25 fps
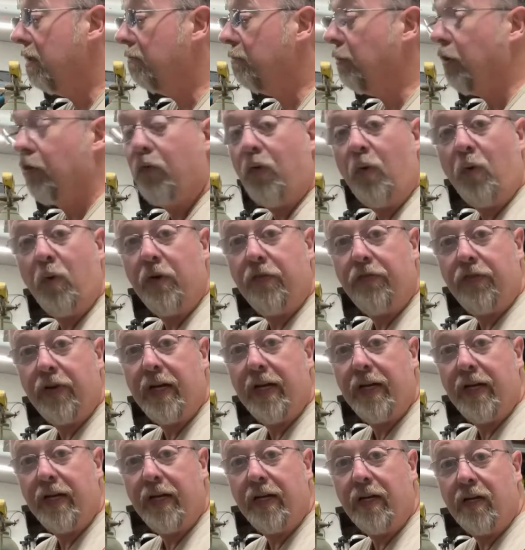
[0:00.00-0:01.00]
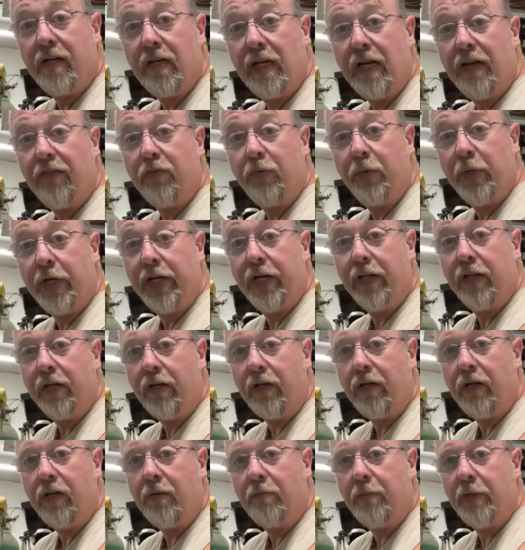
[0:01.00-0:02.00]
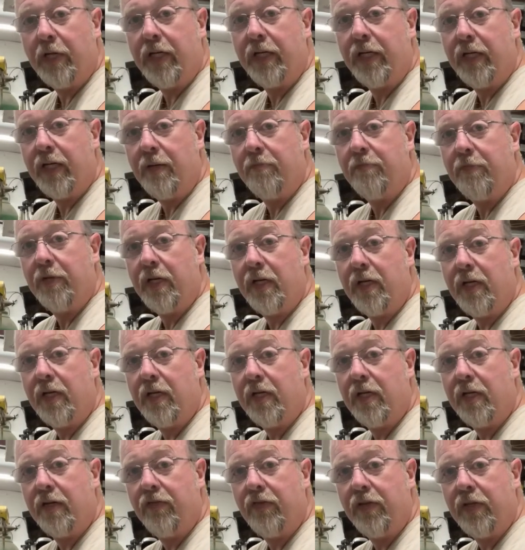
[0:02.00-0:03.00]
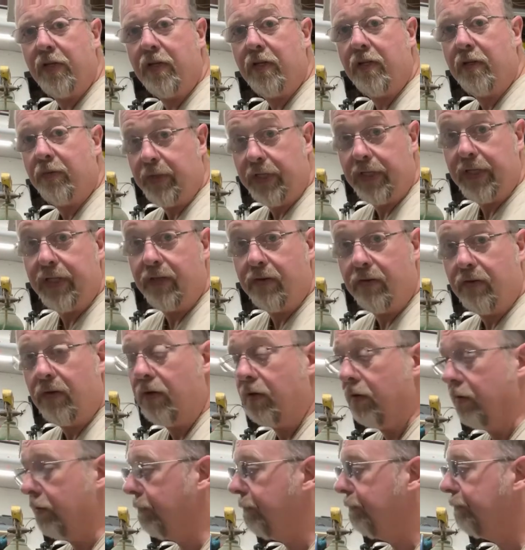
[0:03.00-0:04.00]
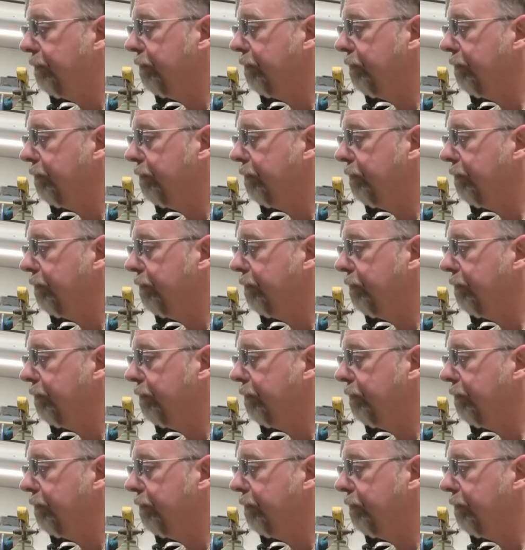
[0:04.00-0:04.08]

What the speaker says: before we find out, after we get it all buttoned up and done and everything, that we did it wrong.